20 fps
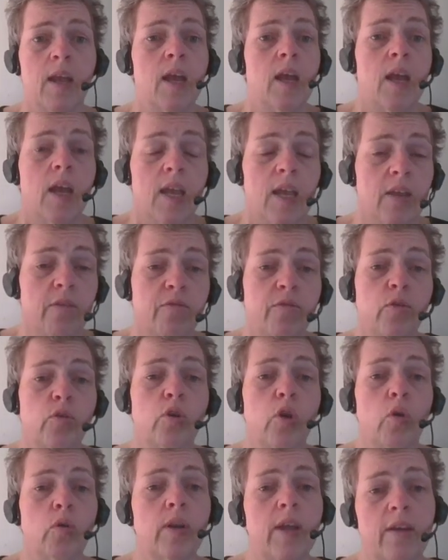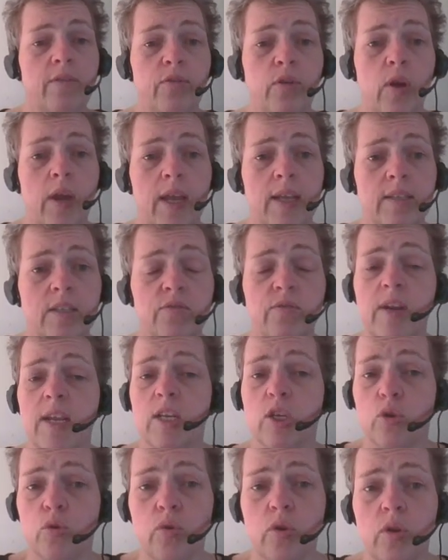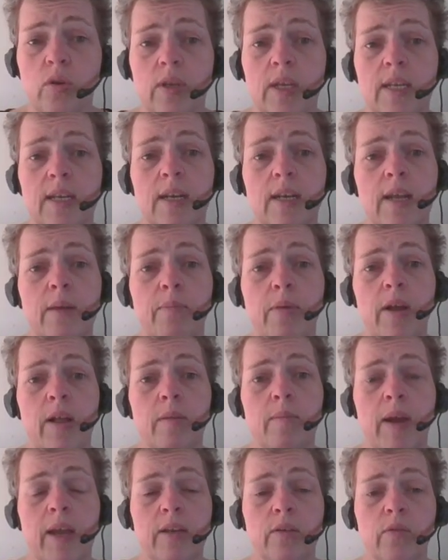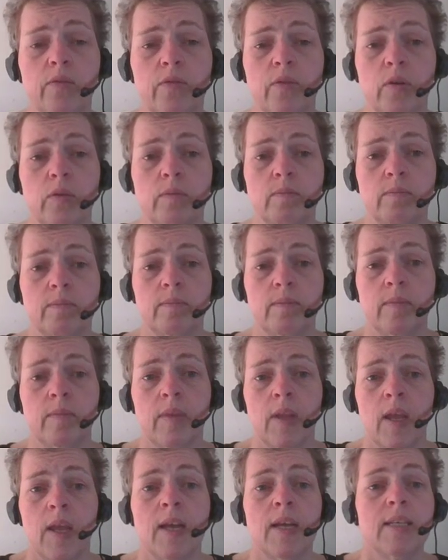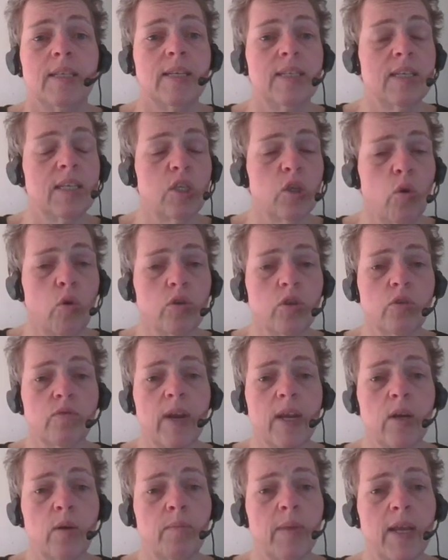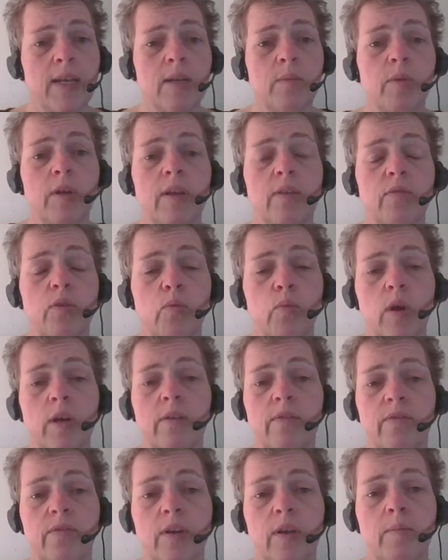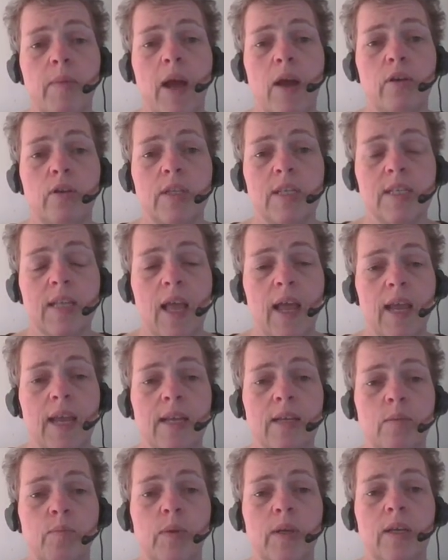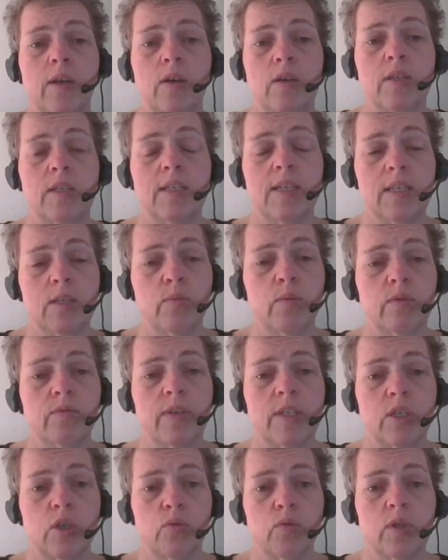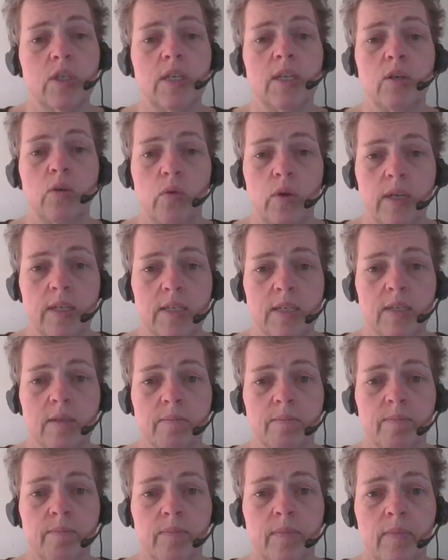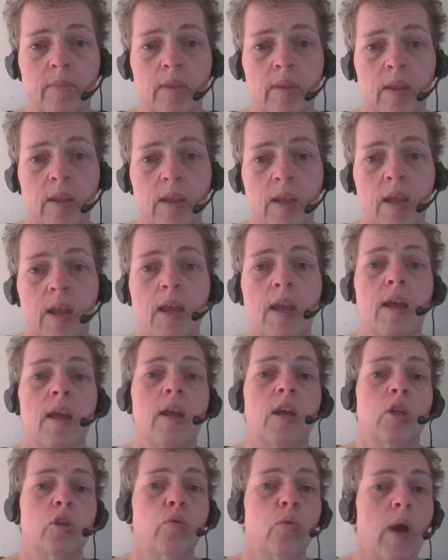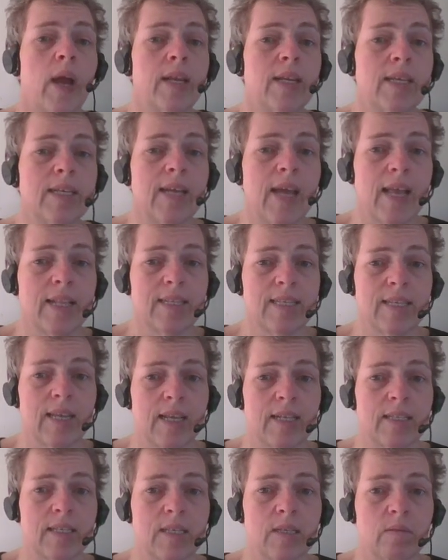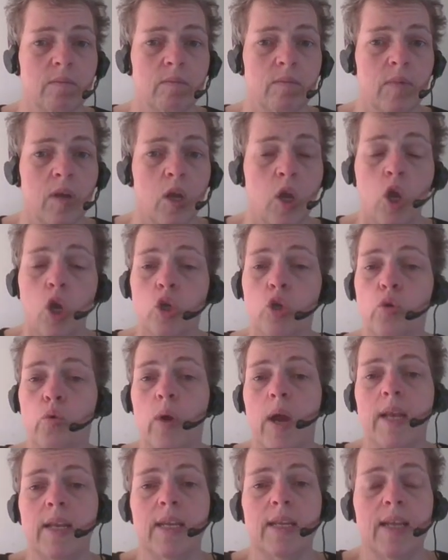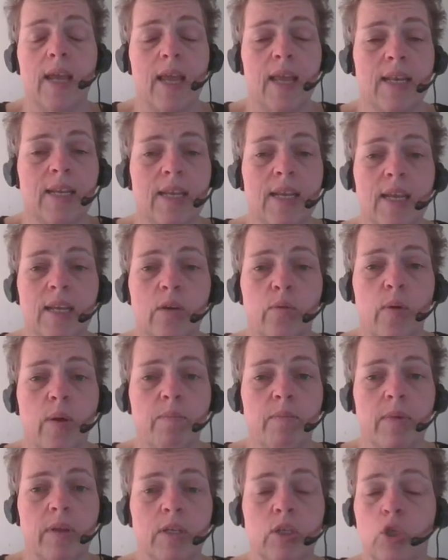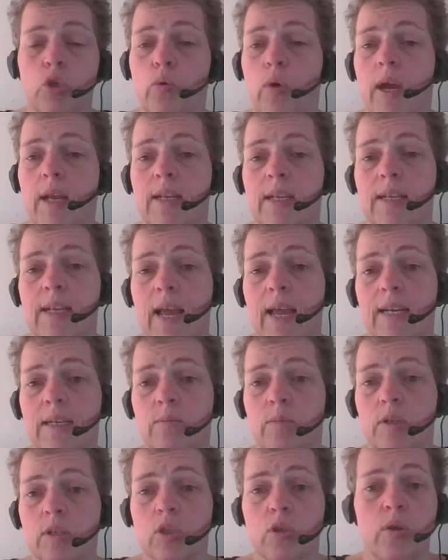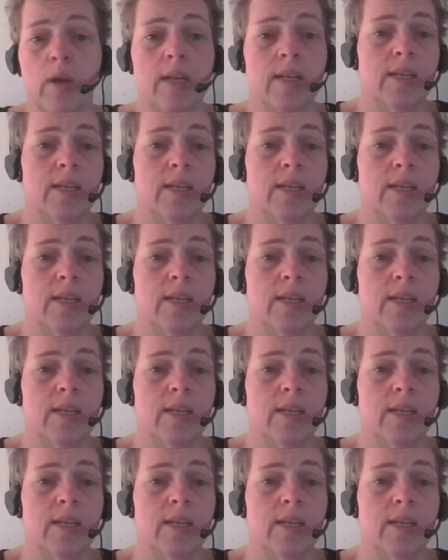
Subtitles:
If you don't have your hands free, do you need a lapel microphone? This is also recommendable if you want to film outside because this will reduce the noise. Do I need headsets? Do I need any equipment? Do I need animals? Do I need